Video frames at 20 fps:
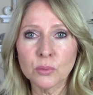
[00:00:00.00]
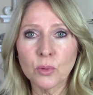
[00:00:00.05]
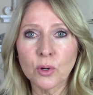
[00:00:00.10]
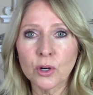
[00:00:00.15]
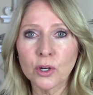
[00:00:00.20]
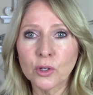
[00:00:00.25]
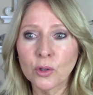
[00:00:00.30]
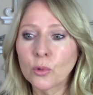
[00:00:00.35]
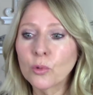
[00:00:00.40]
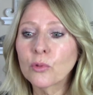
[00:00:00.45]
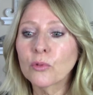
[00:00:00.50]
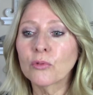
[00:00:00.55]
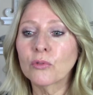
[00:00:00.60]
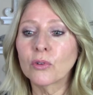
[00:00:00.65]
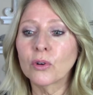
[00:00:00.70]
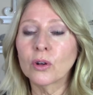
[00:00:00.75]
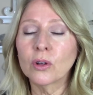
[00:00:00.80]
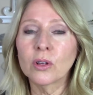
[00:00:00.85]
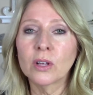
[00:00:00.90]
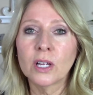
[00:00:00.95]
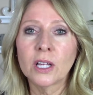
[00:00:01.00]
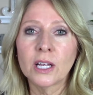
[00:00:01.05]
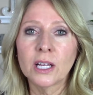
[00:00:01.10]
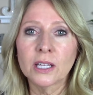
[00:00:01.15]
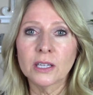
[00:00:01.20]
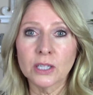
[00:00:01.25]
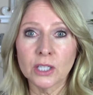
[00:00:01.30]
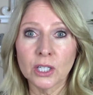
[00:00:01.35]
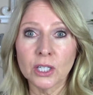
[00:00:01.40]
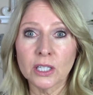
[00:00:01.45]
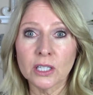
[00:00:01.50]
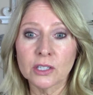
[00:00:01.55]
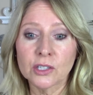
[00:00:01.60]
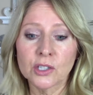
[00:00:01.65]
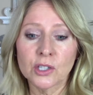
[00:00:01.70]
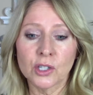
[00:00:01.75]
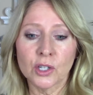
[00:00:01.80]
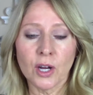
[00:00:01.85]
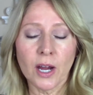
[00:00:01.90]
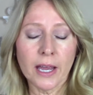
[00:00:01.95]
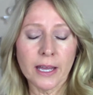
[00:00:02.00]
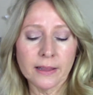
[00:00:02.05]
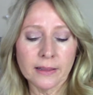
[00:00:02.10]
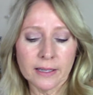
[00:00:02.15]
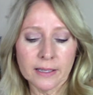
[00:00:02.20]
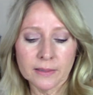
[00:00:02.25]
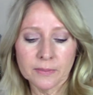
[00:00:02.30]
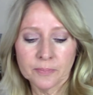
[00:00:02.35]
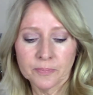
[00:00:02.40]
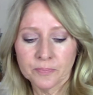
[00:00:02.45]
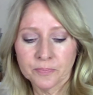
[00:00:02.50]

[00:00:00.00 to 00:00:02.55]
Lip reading: more youthful look to your eyelid.